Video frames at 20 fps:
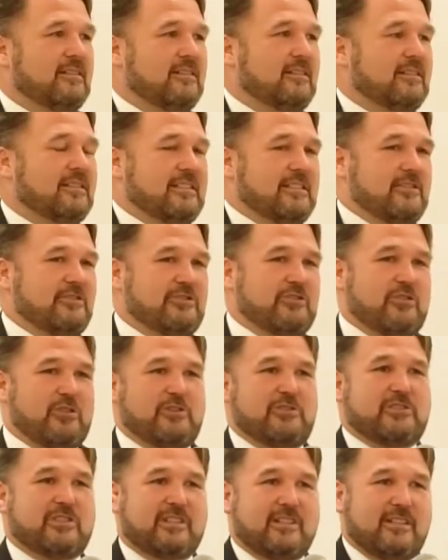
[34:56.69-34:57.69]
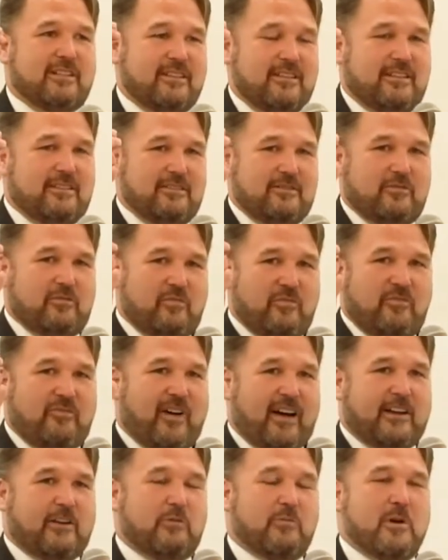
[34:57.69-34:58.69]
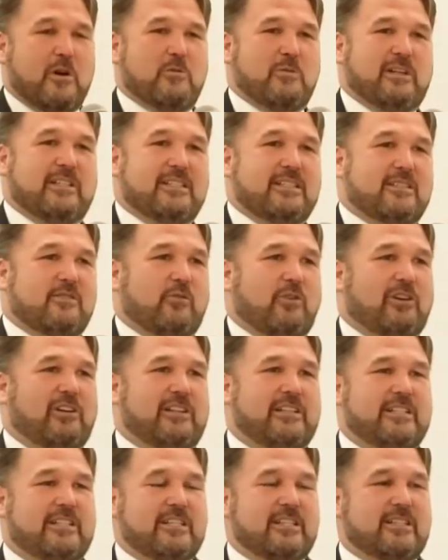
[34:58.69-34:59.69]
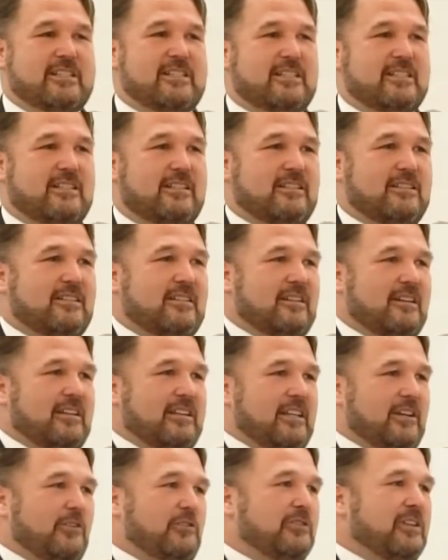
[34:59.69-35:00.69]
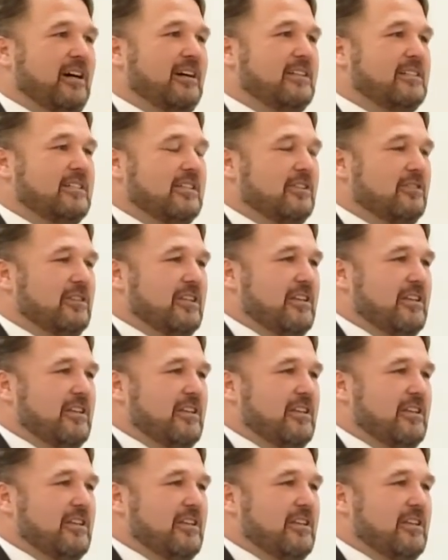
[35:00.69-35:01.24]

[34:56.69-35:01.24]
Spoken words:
Because those are final moments where you hold on to.